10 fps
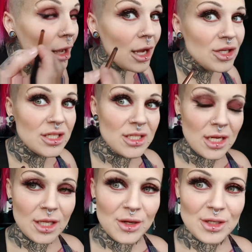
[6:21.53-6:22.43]
I just
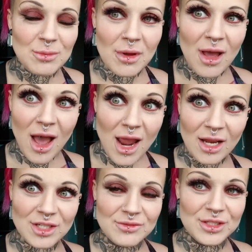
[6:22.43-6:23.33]
nearly knocked my
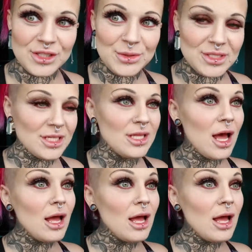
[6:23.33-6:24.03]
eyelash off. Did you see